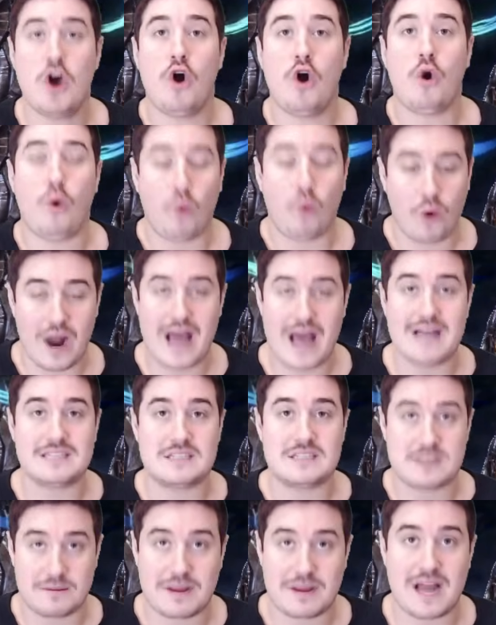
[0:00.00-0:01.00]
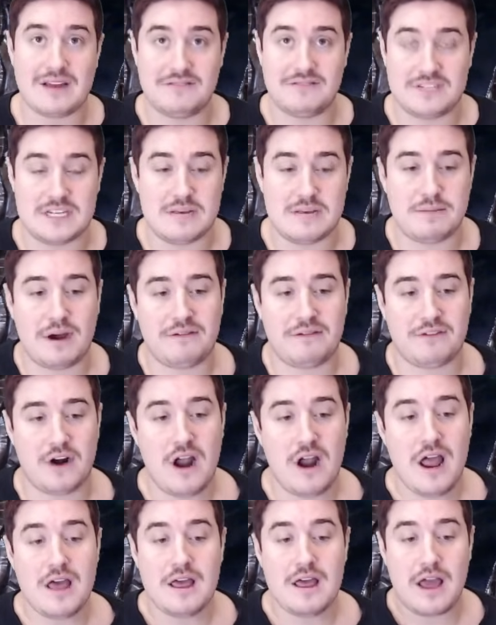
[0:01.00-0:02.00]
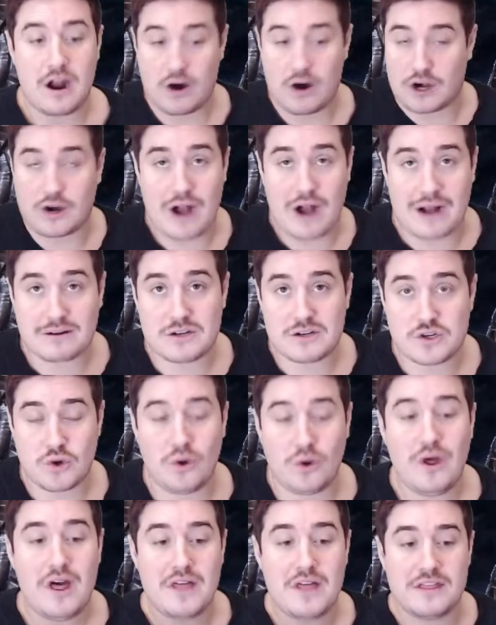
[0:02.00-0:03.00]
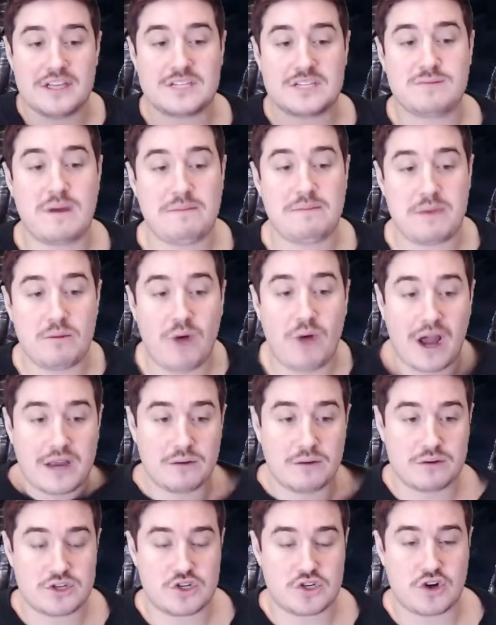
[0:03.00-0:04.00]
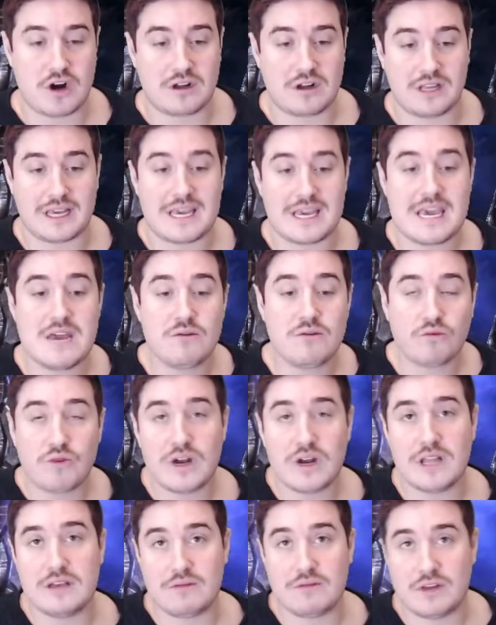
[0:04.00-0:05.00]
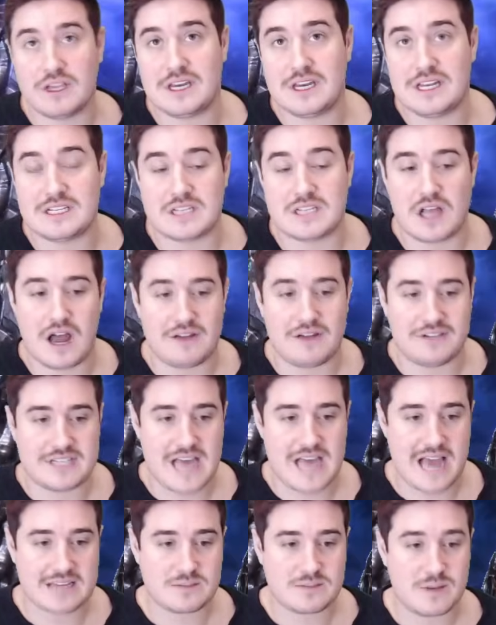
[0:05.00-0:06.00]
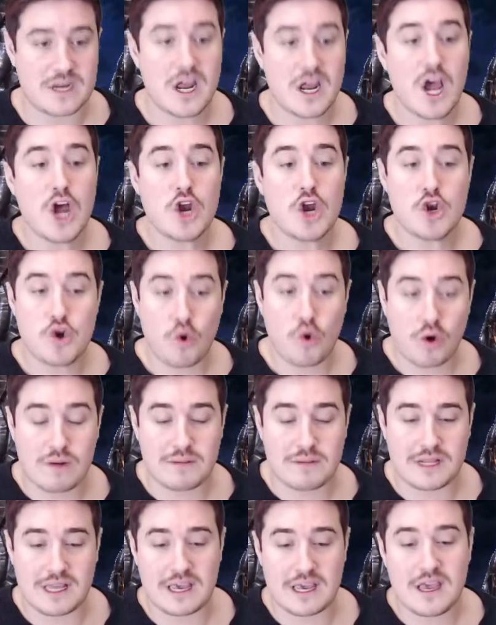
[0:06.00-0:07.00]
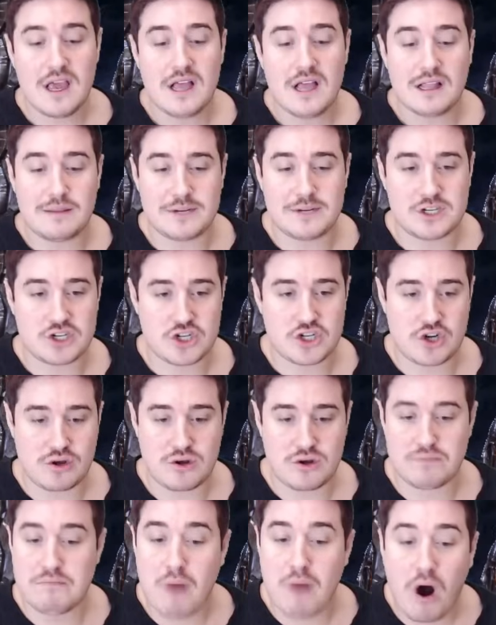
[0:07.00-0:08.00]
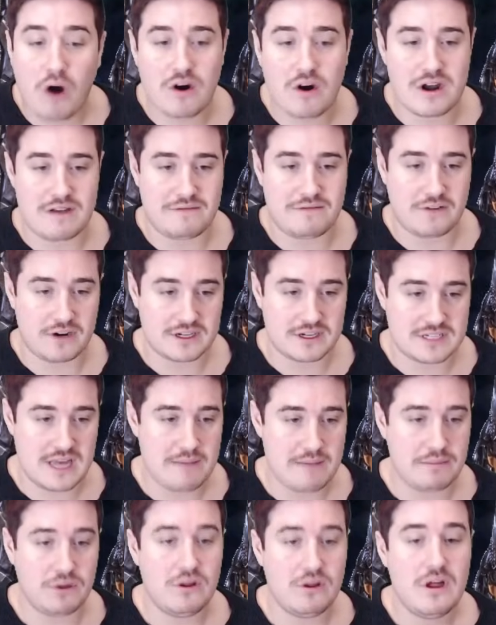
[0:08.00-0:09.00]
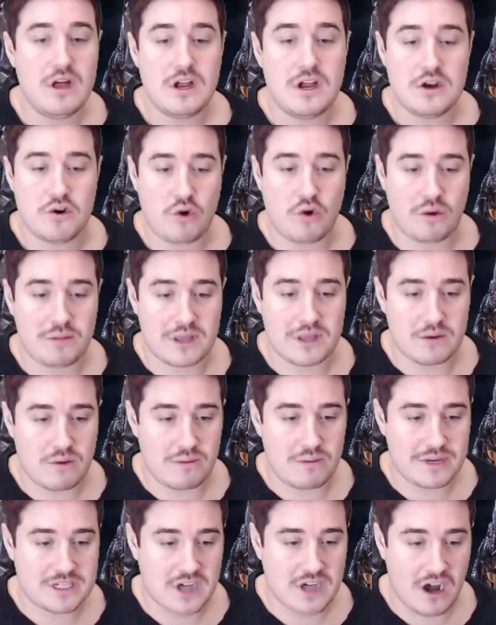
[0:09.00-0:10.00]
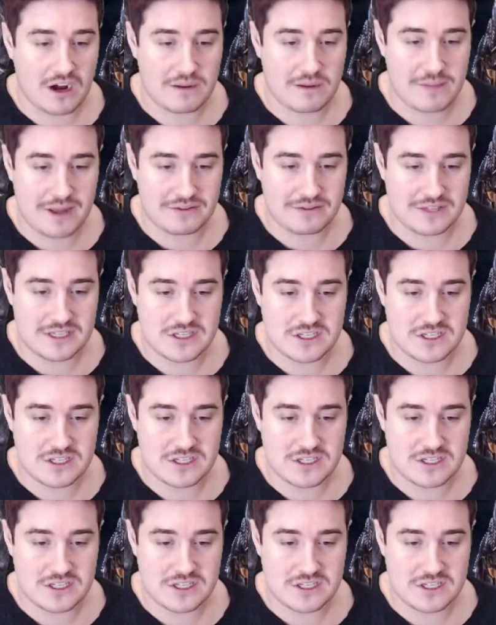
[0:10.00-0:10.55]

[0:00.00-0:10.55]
or as some kind of debuffer or a crowd control, this might be why you were struggling. He really, really needs a lot of attack speed. Normally, let me just show you Mari, for example. Normally, when we talk about these